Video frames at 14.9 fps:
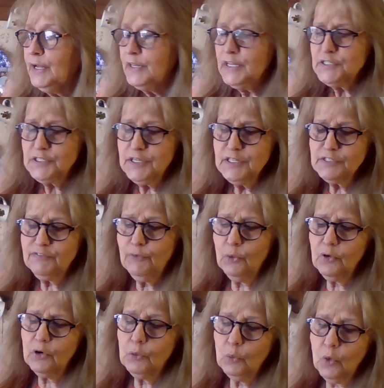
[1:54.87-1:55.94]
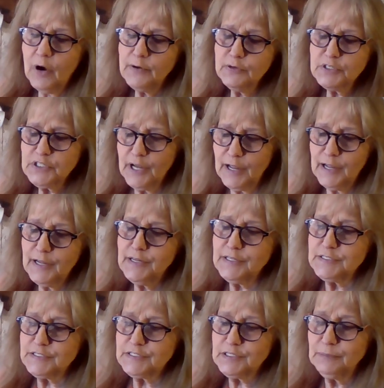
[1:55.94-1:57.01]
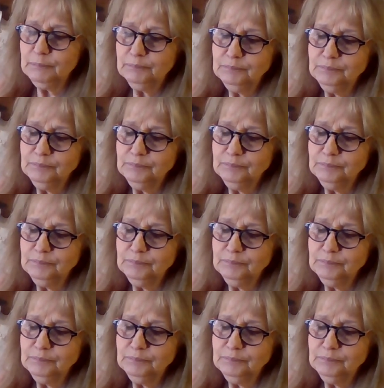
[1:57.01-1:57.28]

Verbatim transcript: this is for water signs.